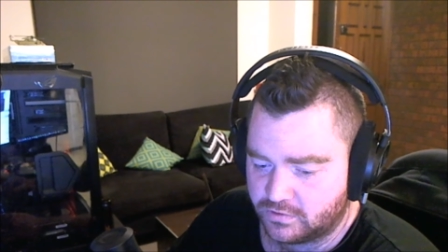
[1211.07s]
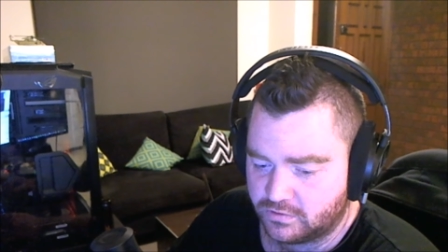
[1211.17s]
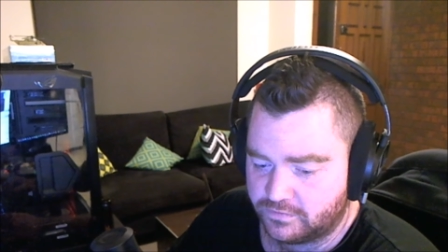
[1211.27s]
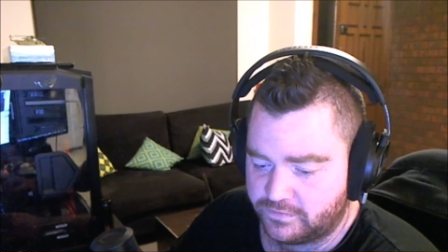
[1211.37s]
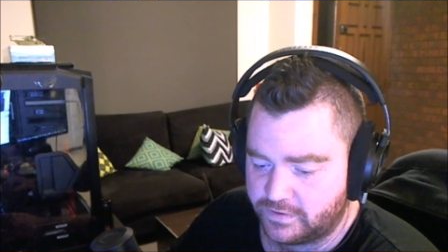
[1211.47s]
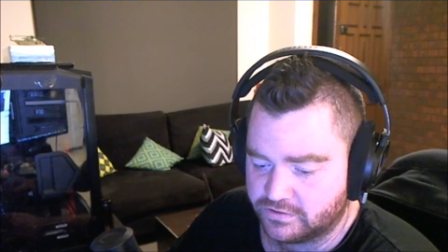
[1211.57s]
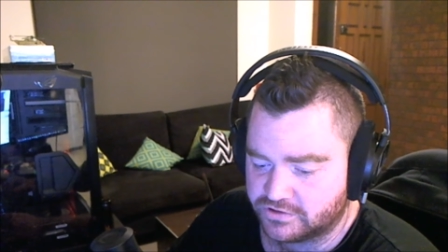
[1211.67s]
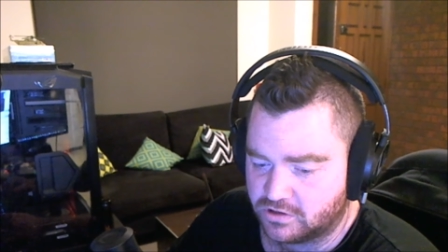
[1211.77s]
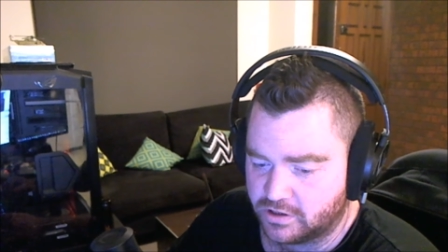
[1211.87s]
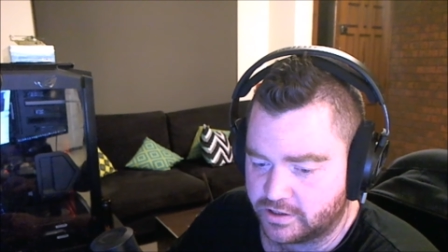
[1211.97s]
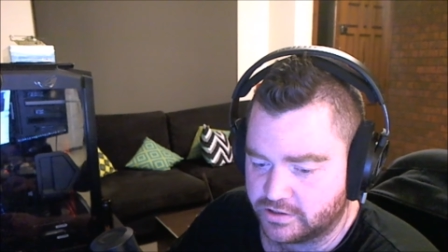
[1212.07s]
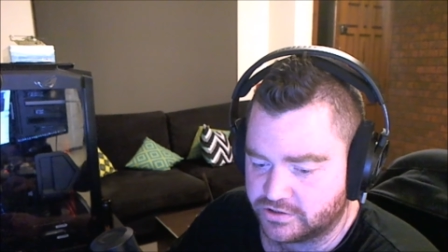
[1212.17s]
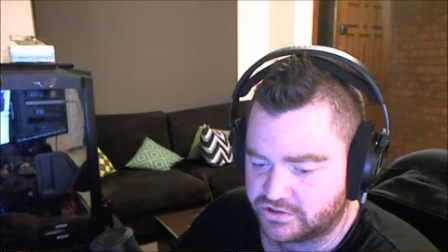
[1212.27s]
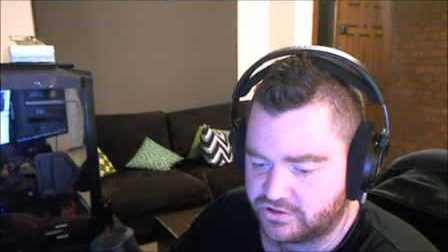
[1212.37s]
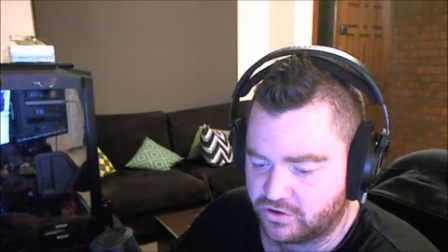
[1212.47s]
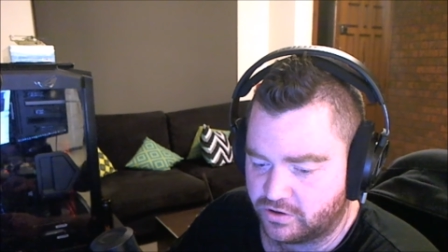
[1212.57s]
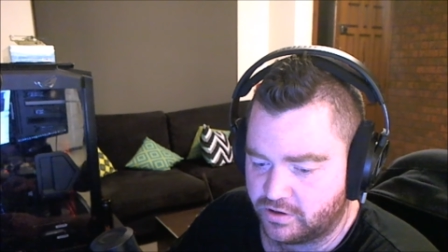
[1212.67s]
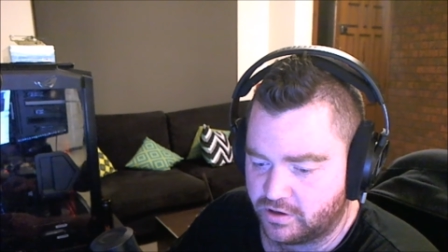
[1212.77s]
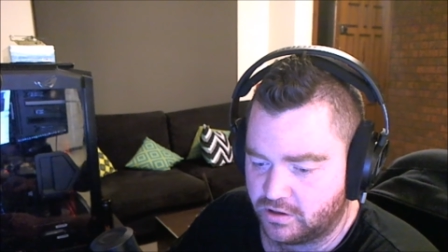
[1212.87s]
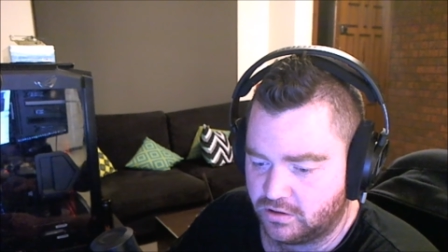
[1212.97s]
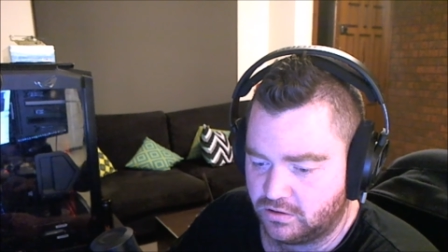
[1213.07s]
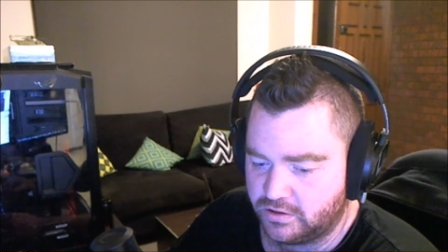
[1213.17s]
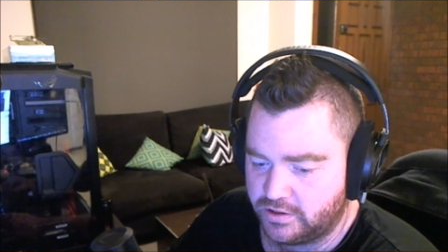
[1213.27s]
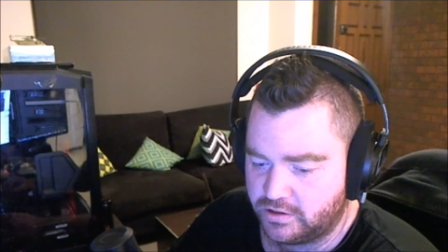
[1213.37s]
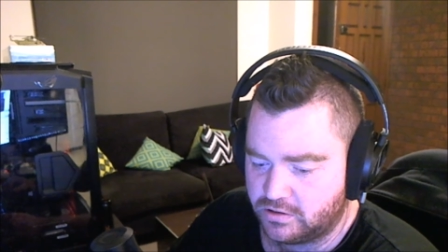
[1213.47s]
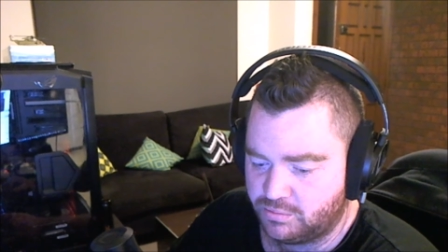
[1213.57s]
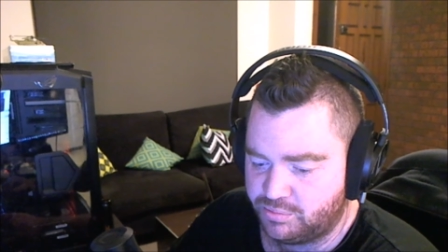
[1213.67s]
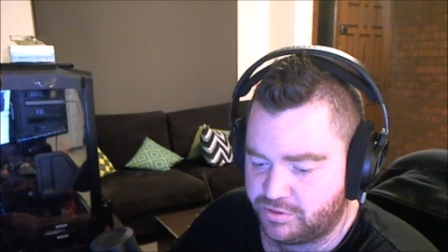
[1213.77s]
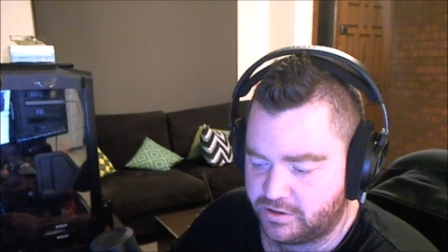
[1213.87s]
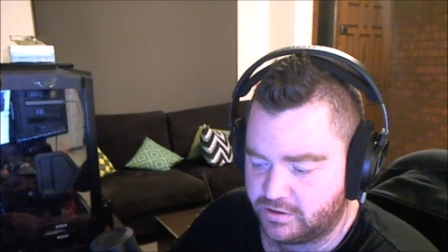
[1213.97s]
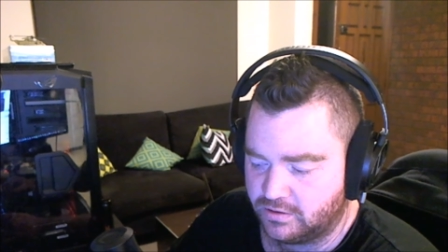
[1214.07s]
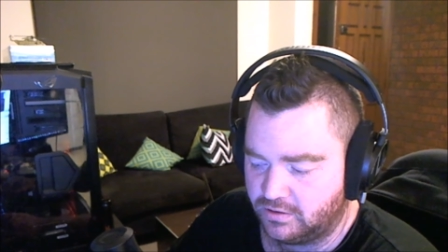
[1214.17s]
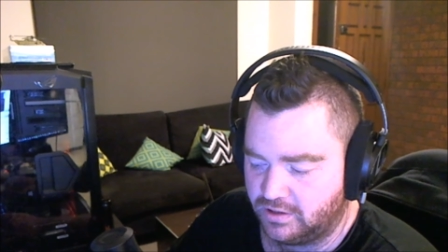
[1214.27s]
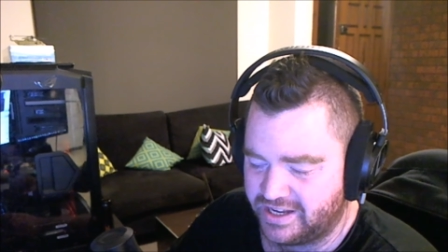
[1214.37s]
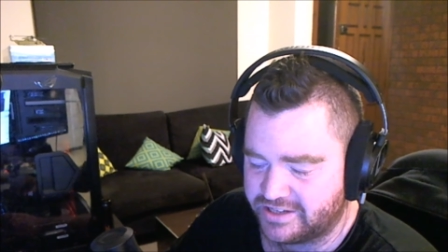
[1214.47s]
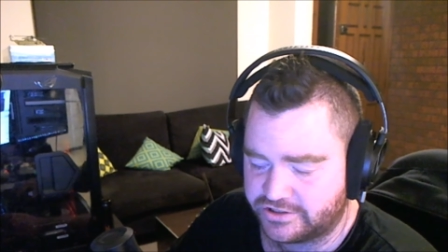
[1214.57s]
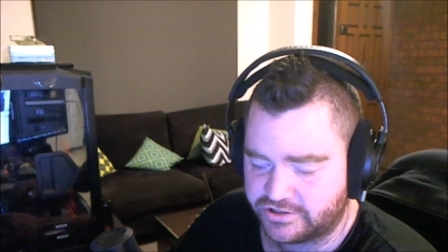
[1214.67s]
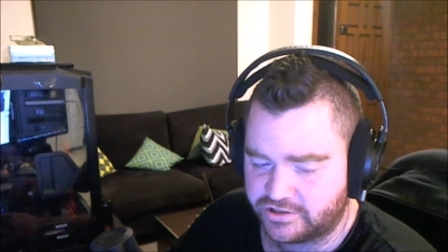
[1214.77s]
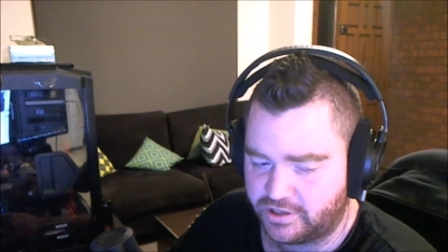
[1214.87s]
Feels like it's got a little bit less